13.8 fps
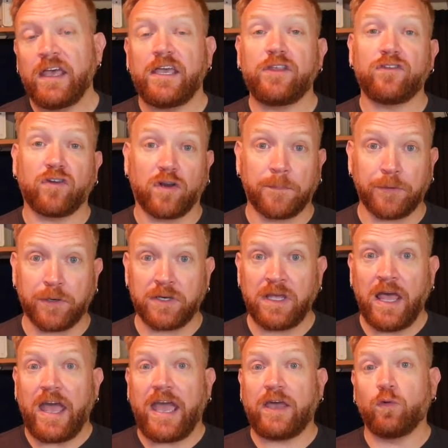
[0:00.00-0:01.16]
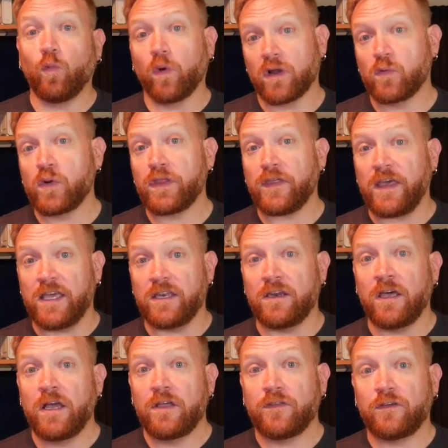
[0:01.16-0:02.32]
interpret, and work within
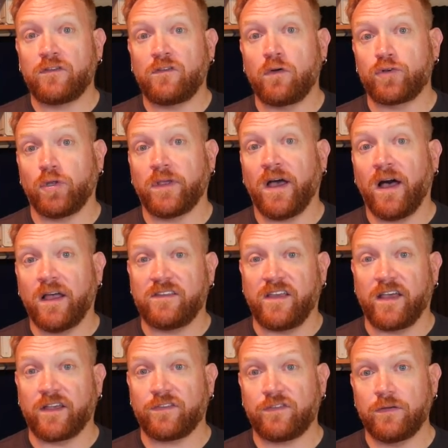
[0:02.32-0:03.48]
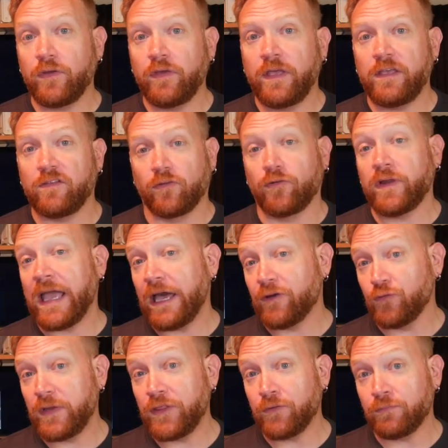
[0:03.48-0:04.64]
the social context. Is learning how to
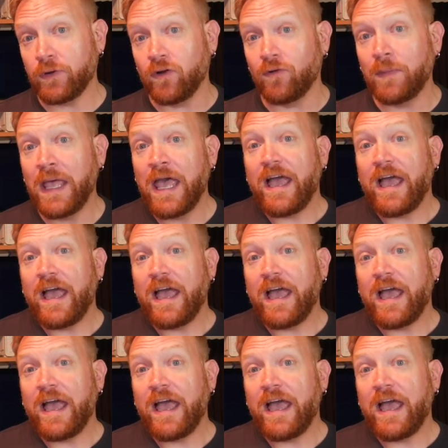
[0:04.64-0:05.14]
read the room